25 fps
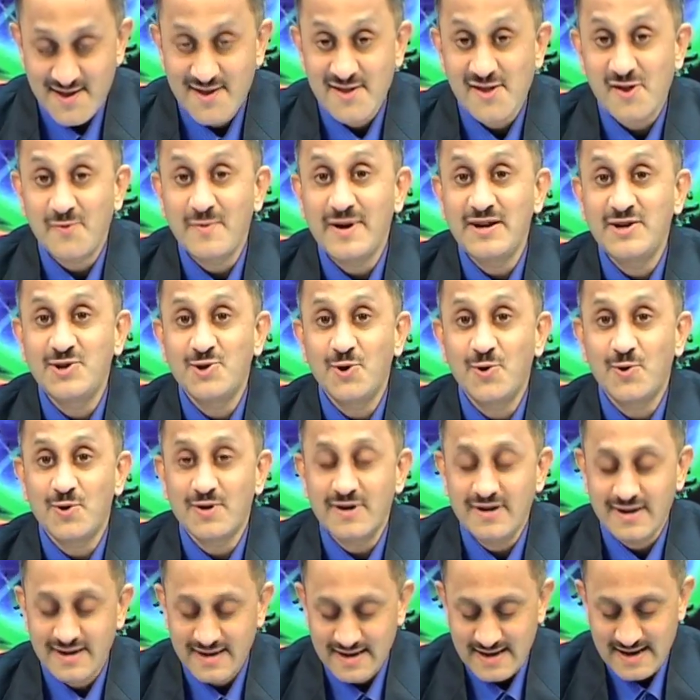So, we
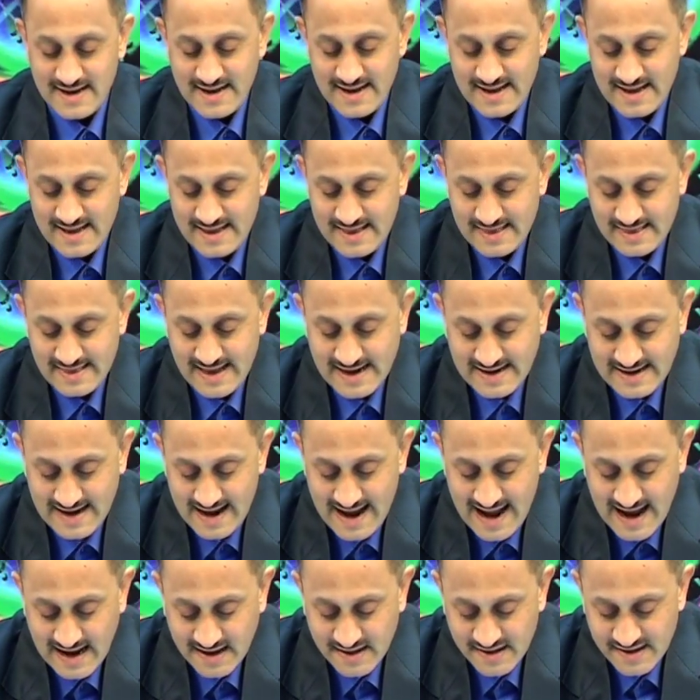showed that
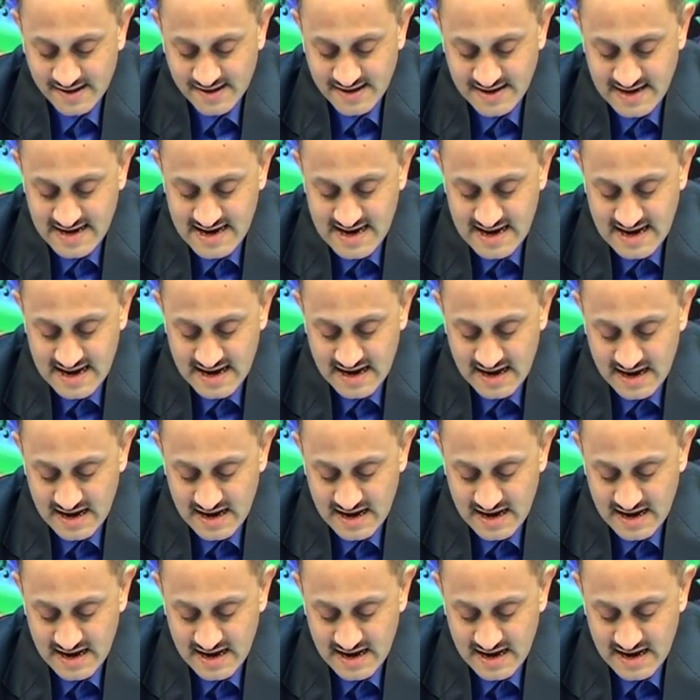x t